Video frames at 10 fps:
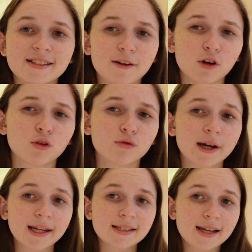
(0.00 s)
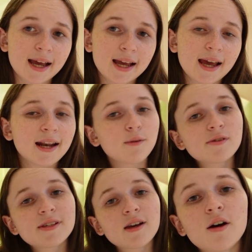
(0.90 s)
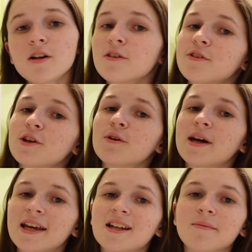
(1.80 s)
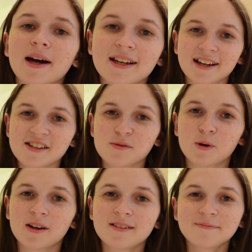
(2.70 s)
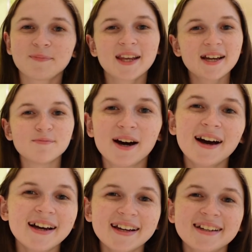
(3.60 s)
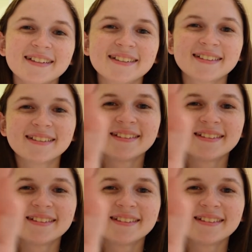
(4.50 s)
Have a great day, and I will see all of you in my next one. Bye!